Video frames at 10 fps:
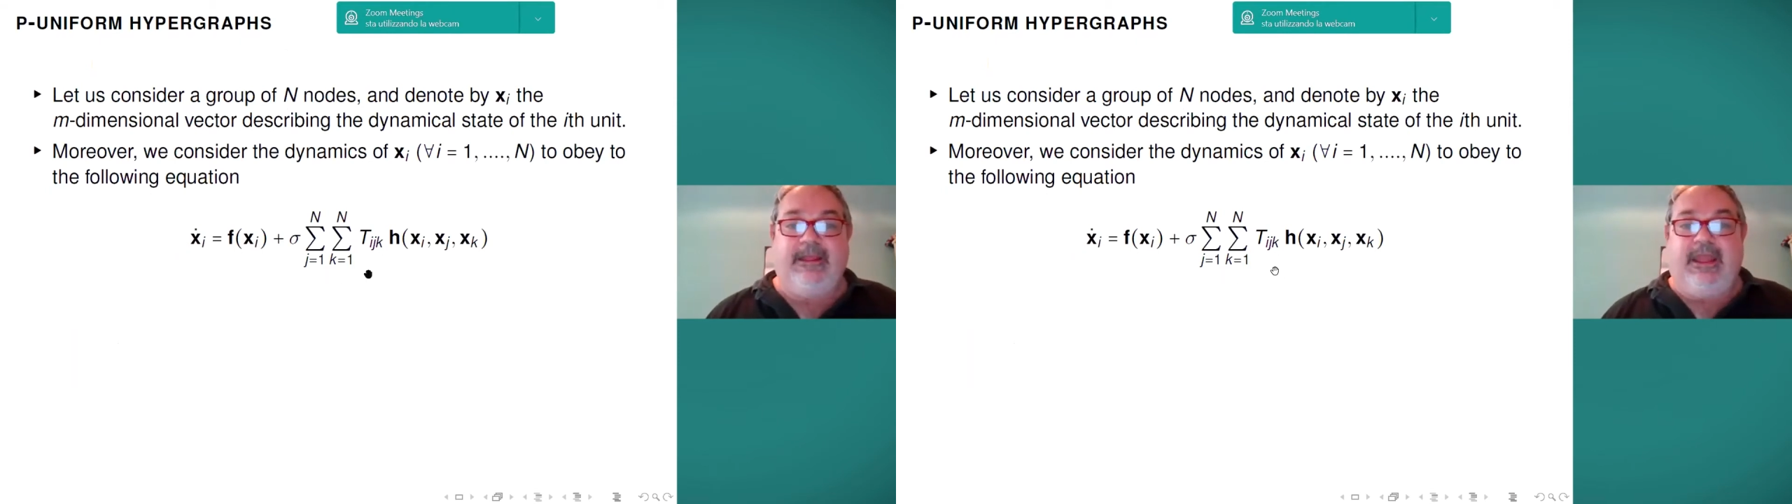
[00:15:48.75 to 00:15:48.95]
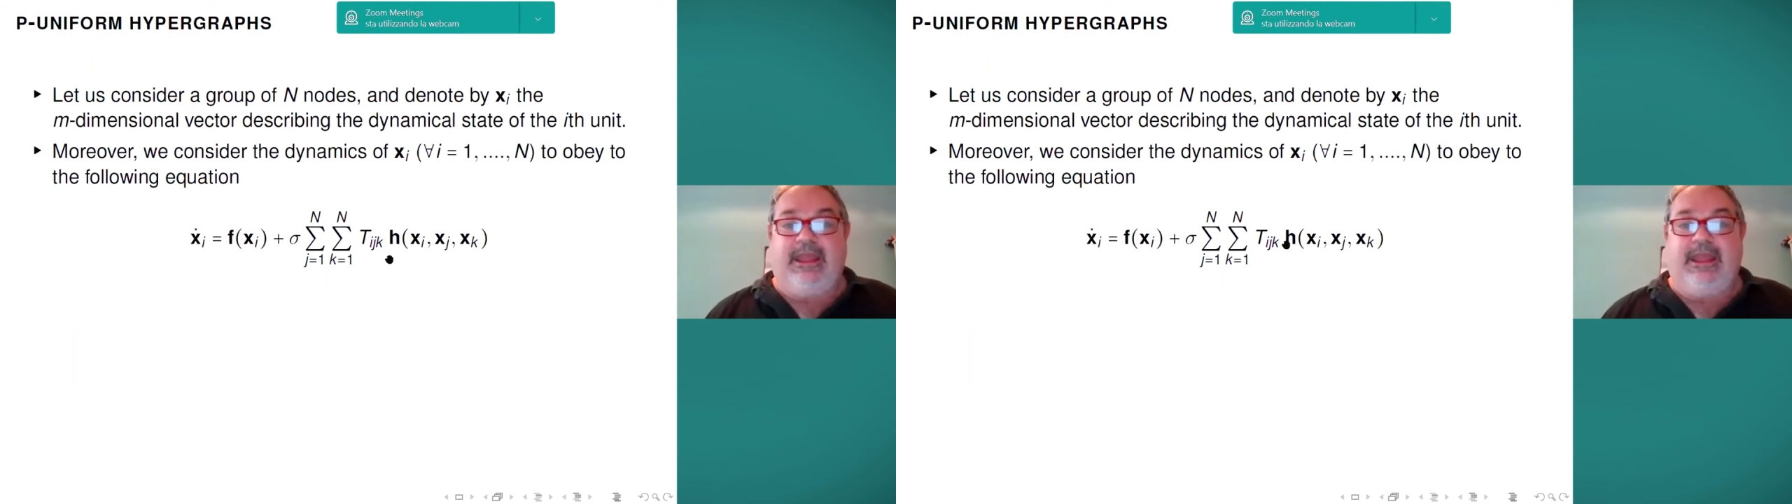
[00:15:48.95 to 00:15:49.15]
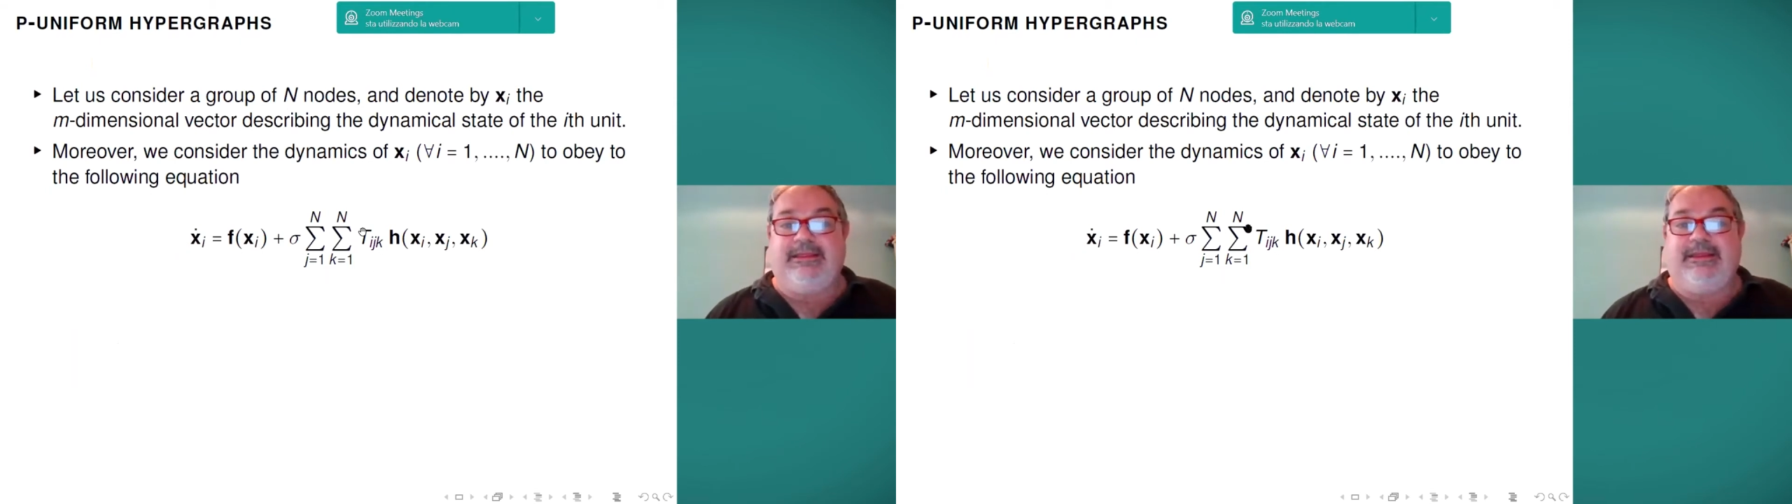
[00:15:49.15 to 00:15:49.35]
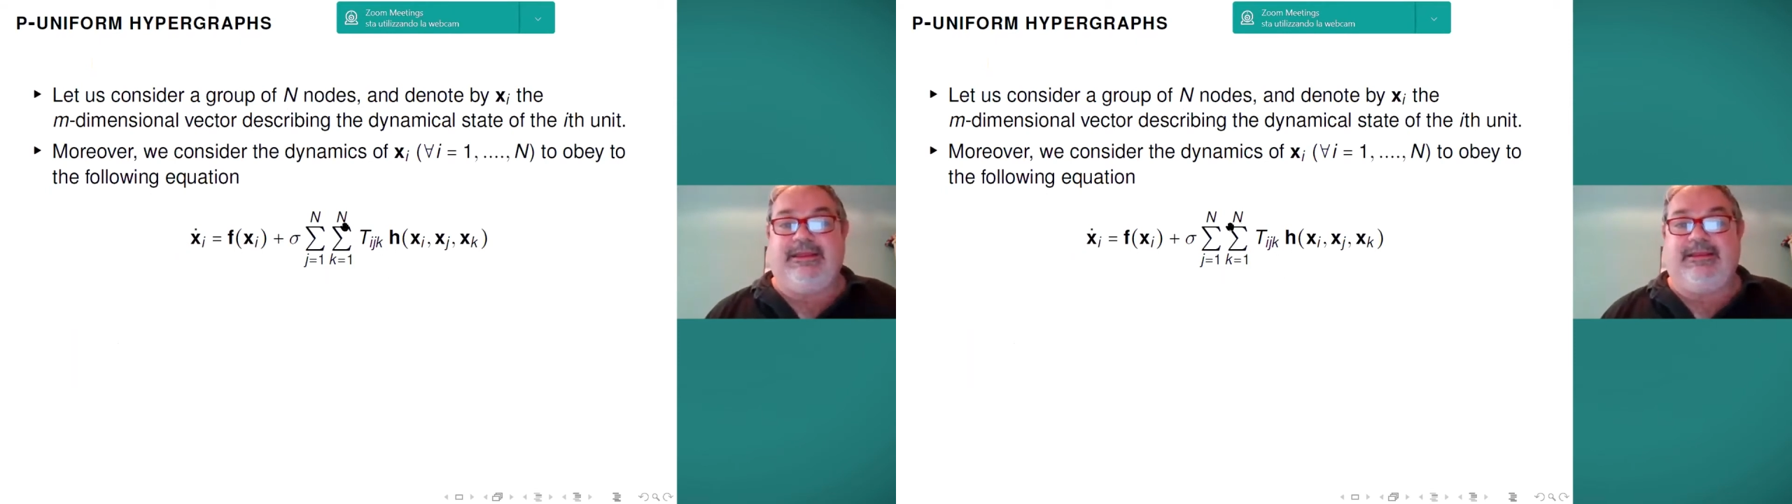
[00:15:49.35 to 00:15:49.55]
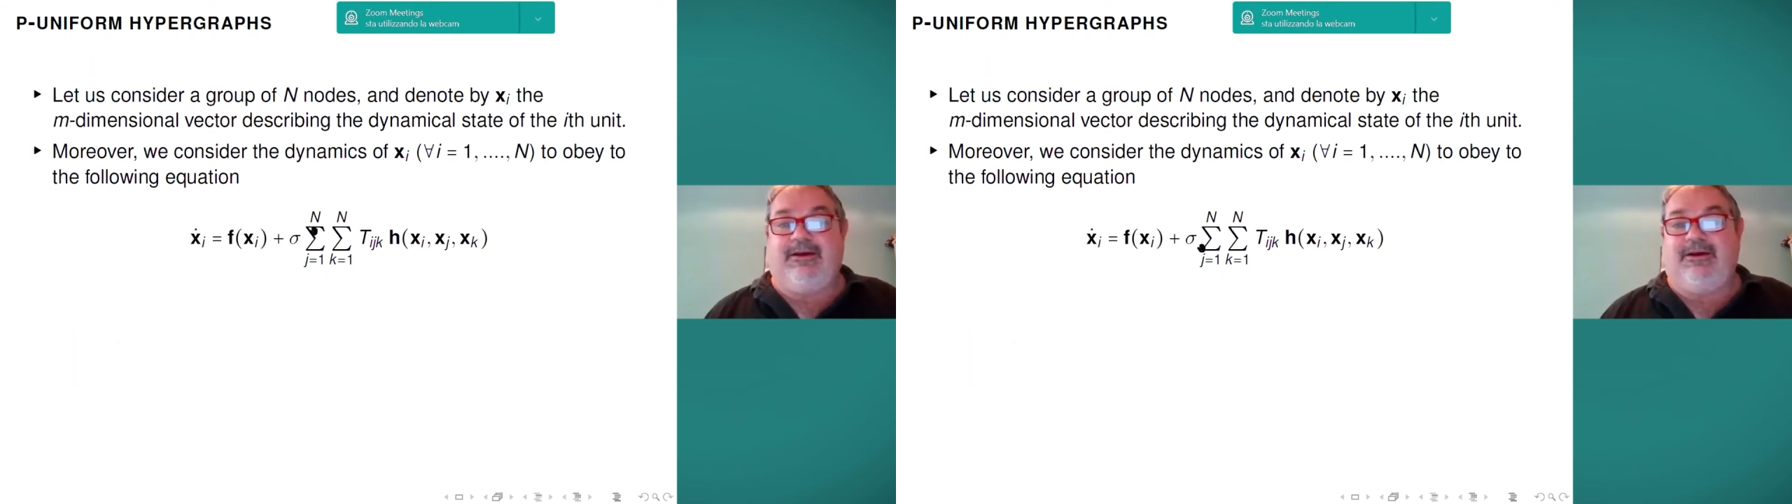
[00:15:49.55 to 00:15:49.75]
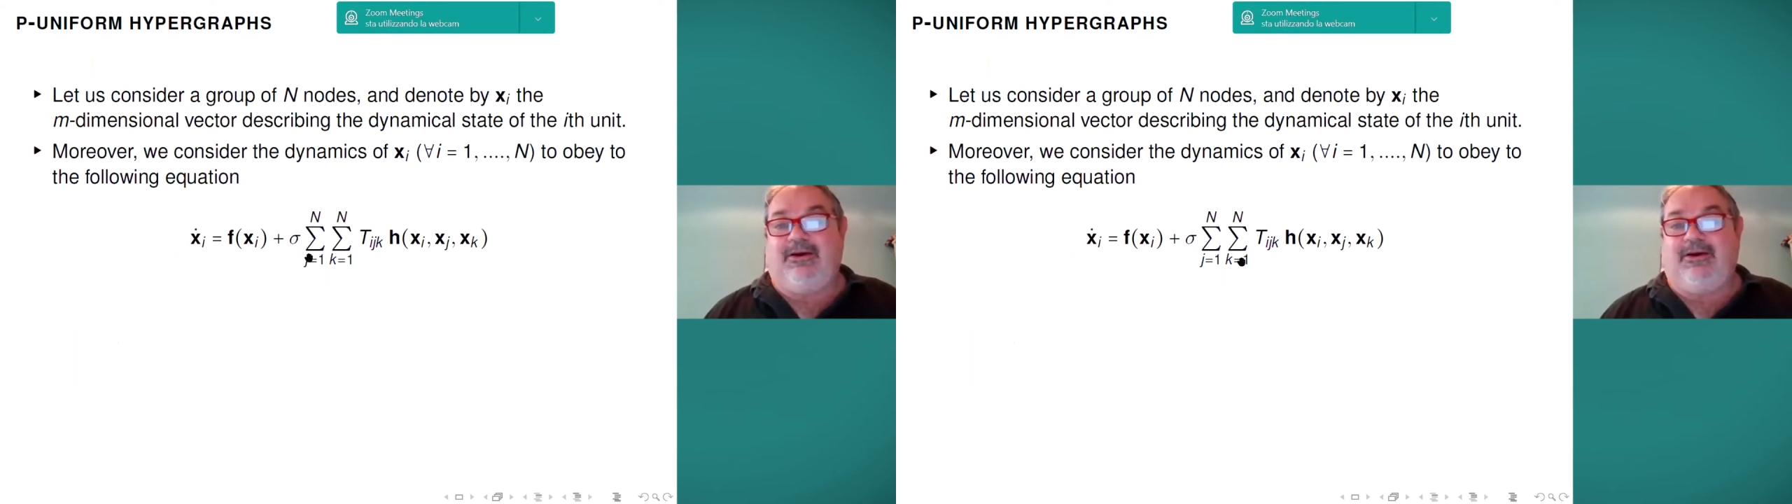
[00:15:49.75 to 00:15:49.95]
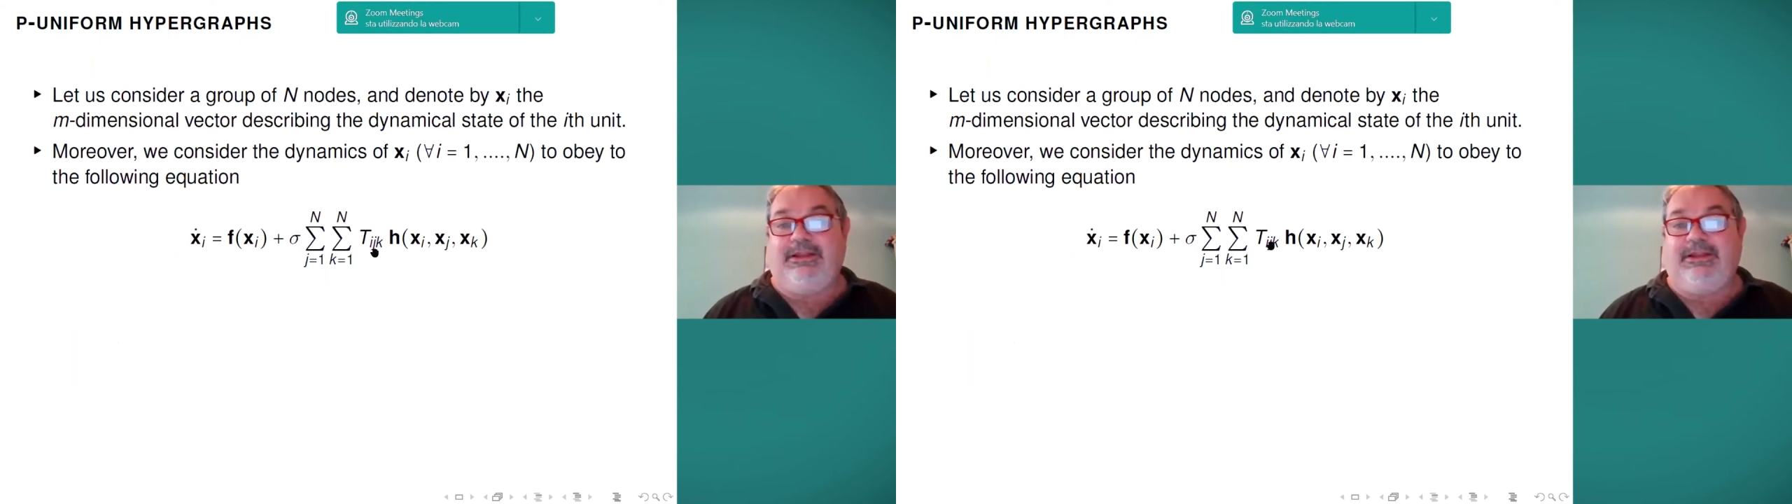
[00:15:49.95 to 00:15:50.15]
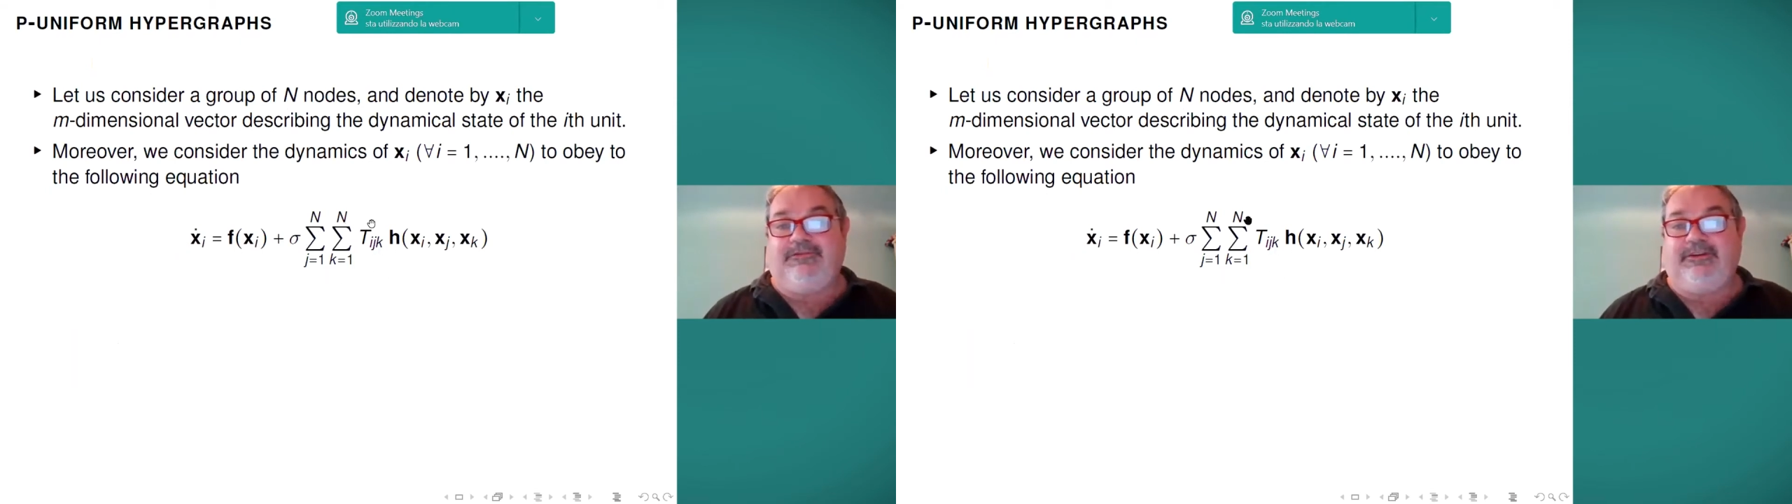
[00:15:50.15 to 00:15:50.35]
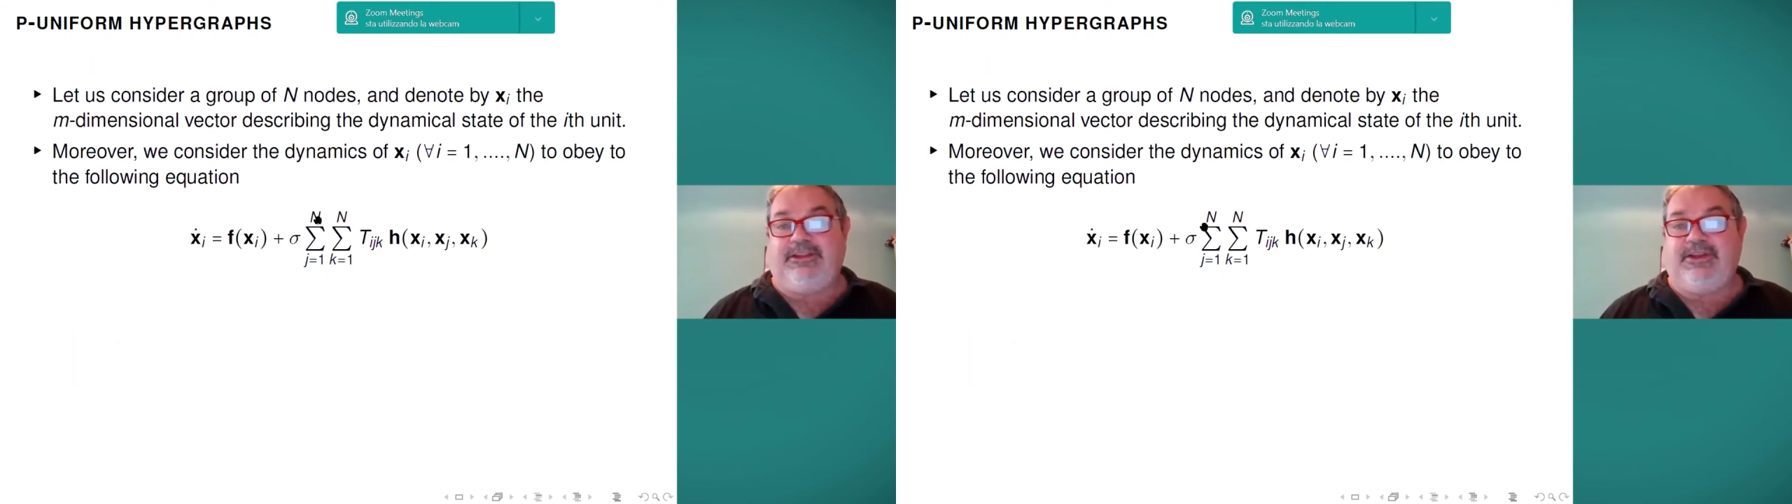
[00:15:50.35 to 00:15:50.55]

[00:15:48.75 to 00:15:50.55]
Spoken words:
and the only difference that you